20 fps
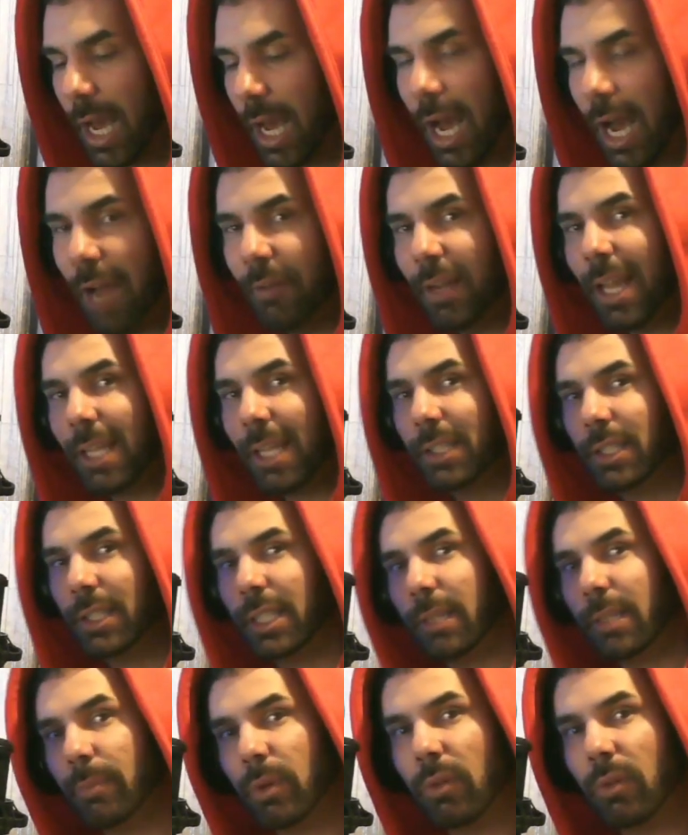I will
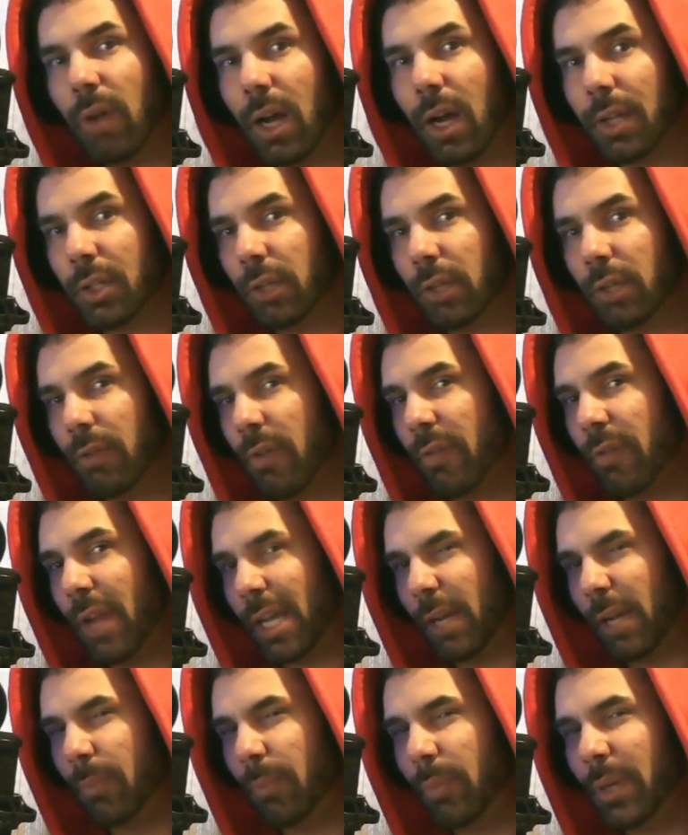actually provide you with
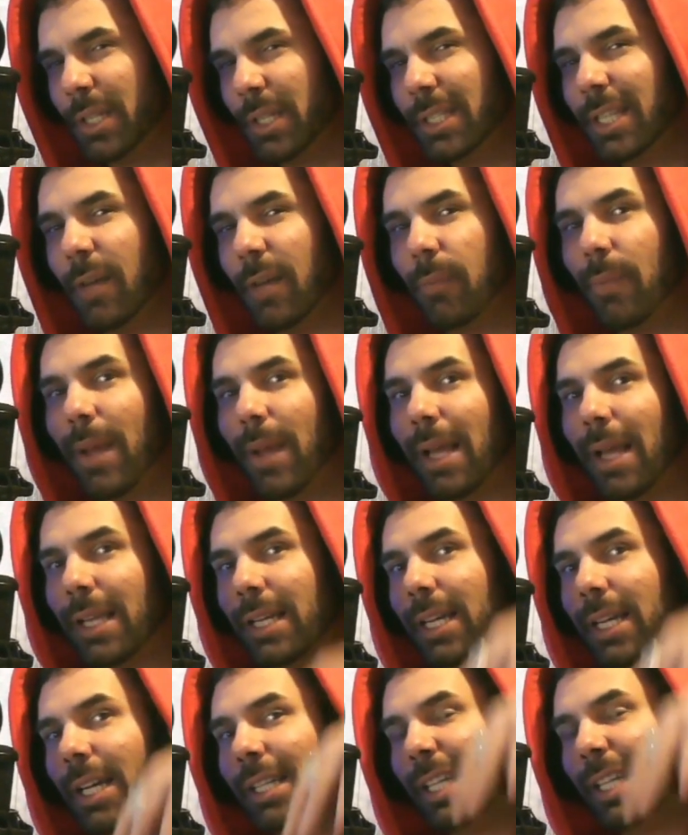like a preset pack
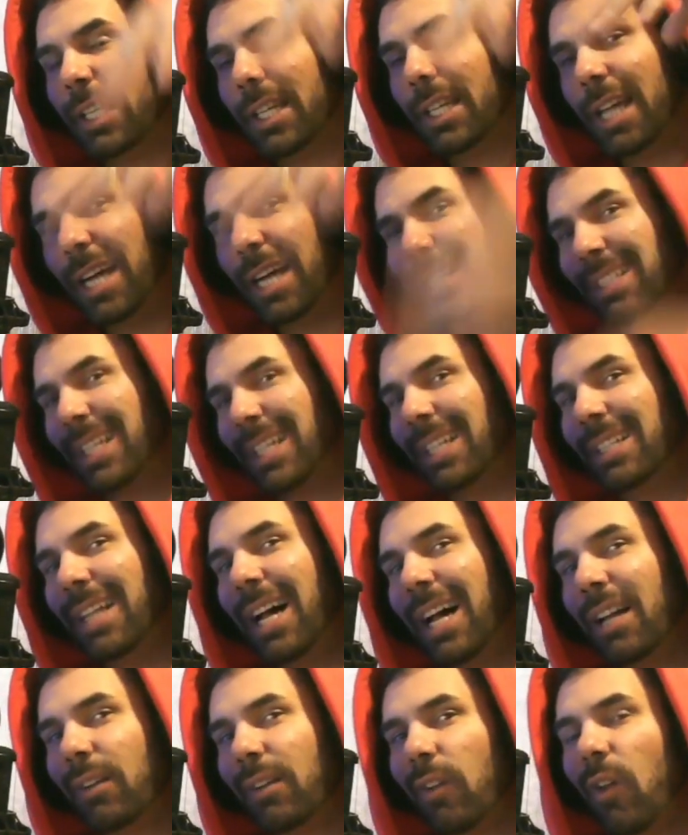that you guys can
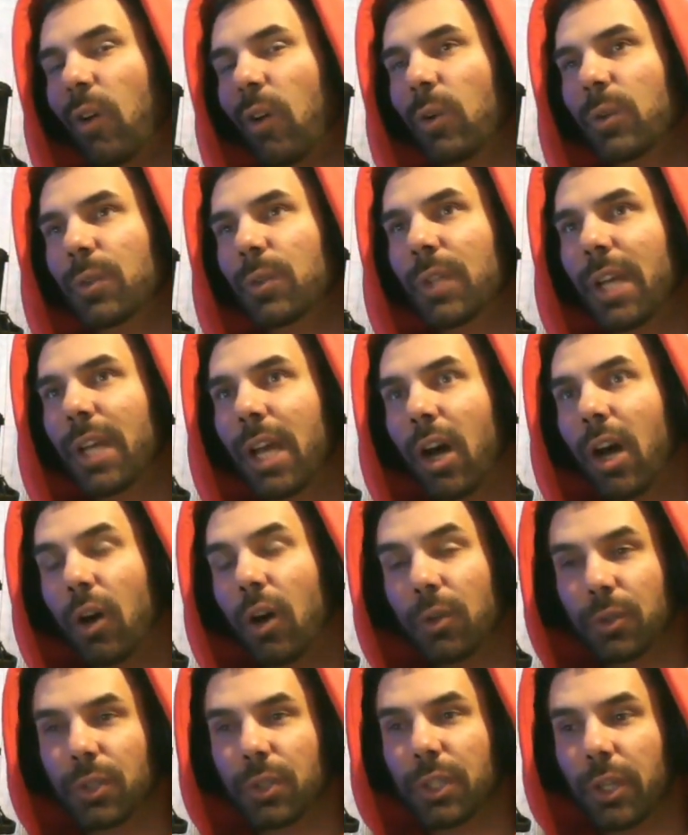download
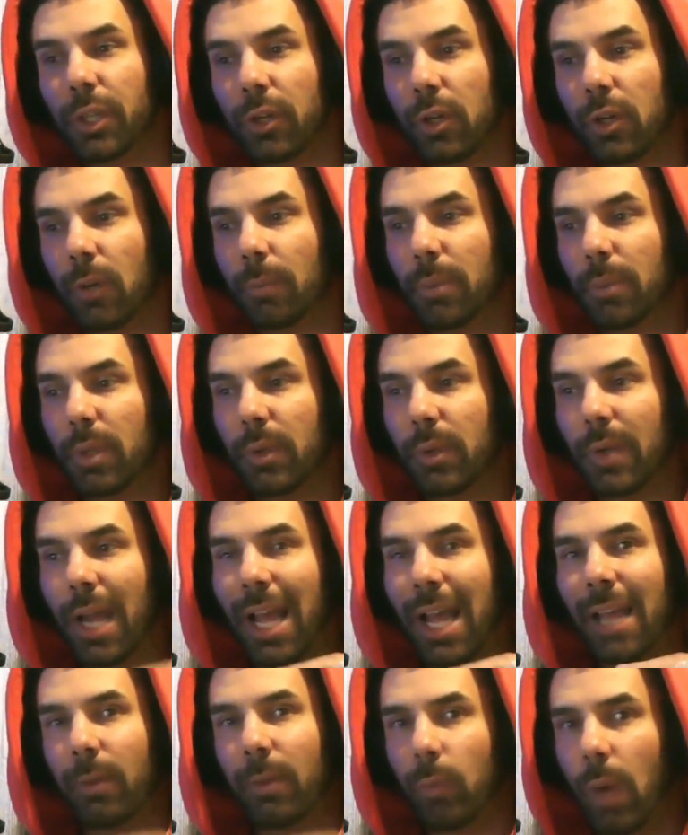onto your computer
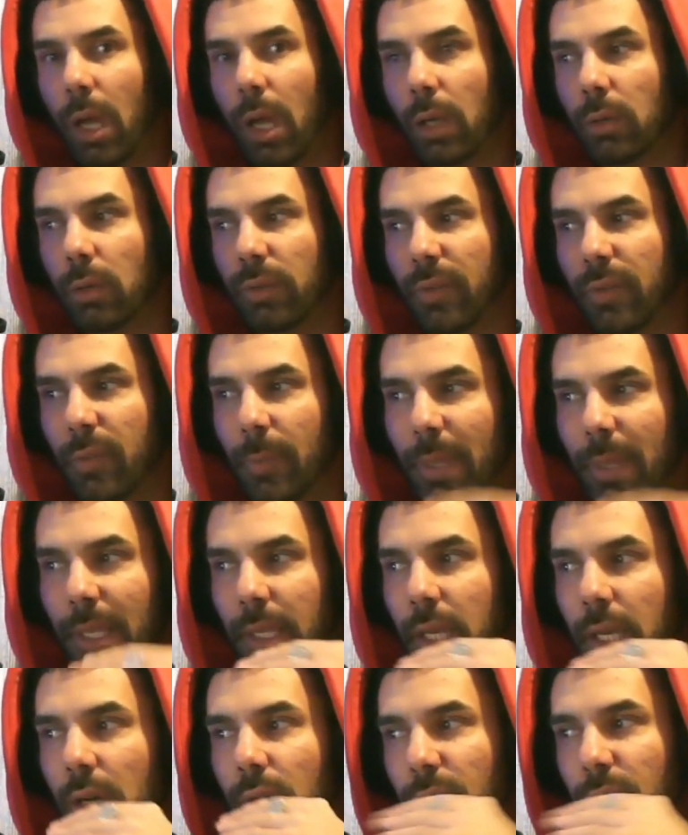and work with me
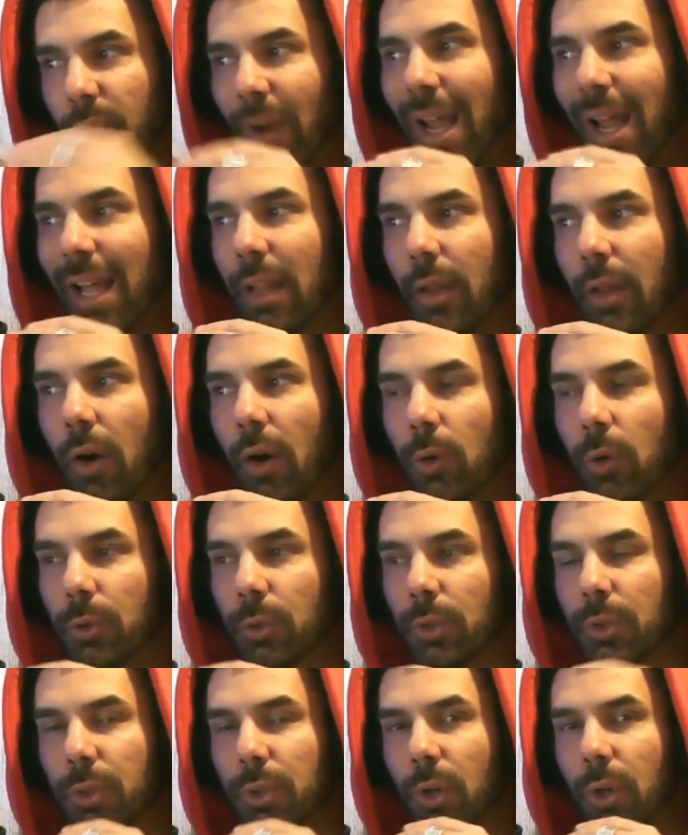throughout the whole
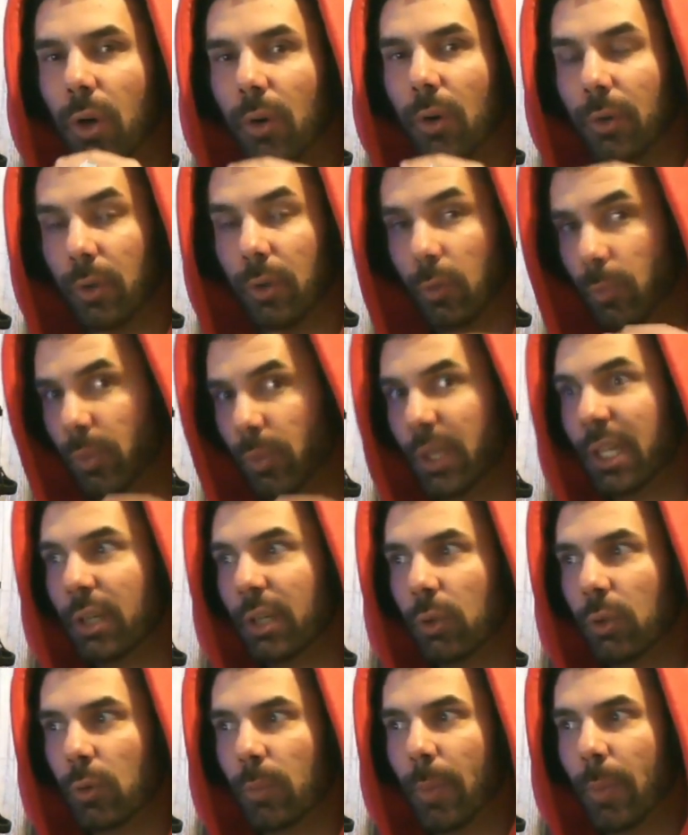tutorial. Pretty
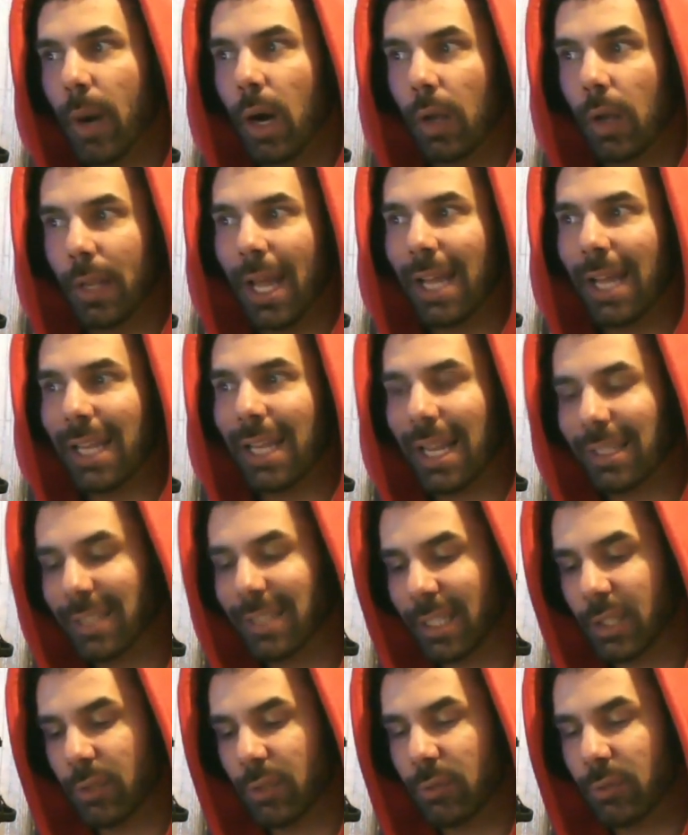cool part, that, that
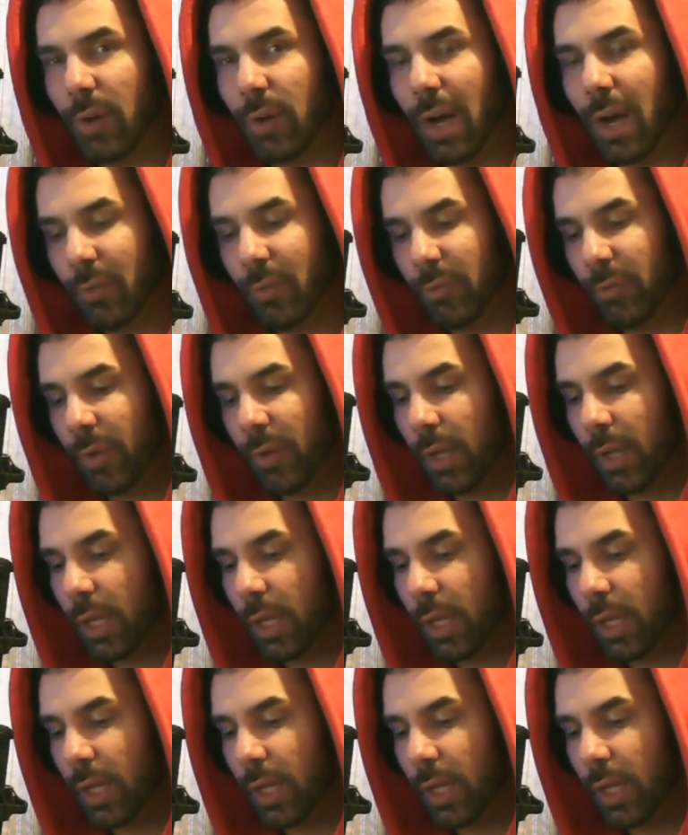section five.